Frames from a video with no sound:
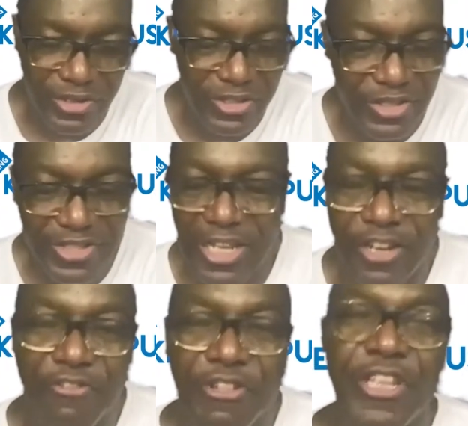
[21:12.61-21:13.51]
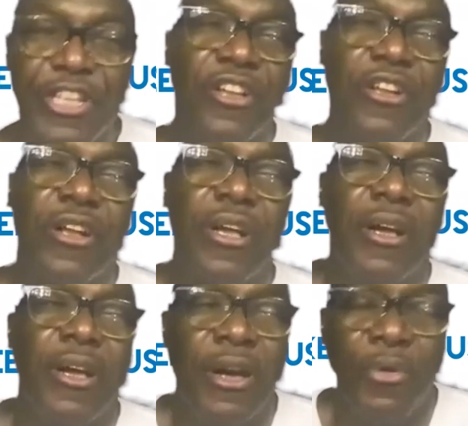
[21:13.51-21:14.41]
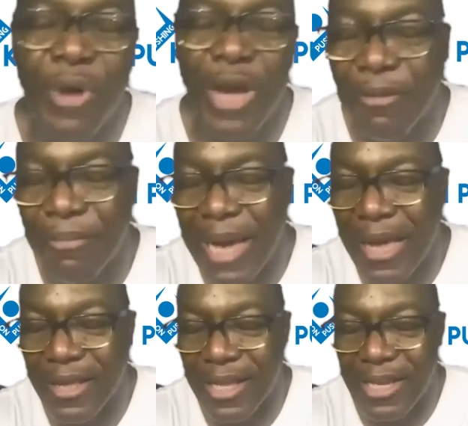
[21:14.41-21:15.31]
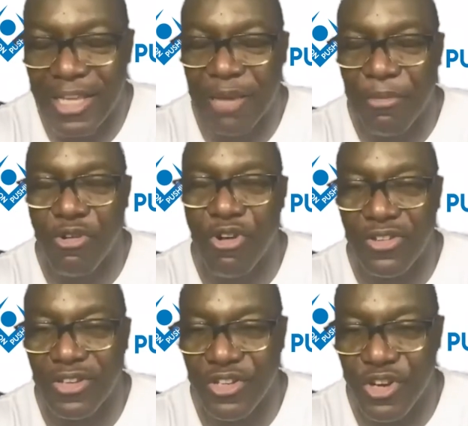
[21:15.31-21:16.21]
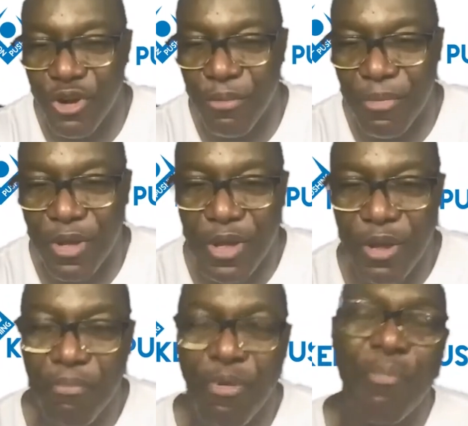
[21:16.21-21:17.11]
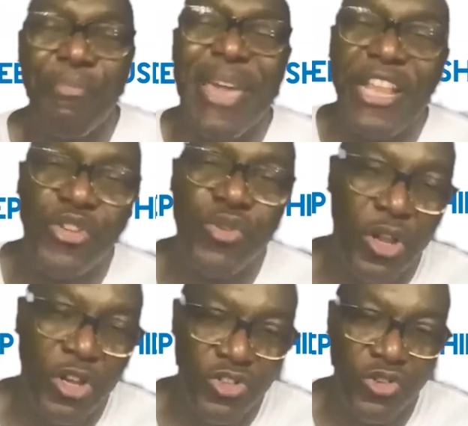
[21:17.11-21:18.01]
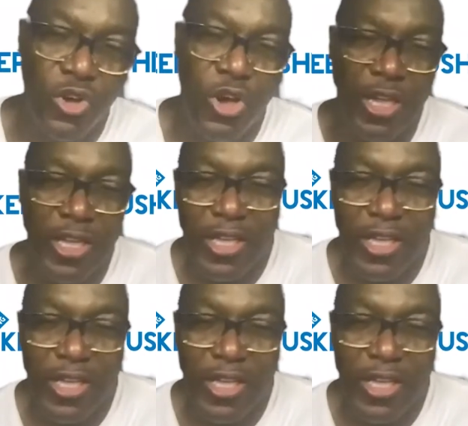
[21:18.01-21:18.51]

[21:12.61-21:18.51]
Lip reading: just kind of reading a while back, and I came across a term, perpetual joy.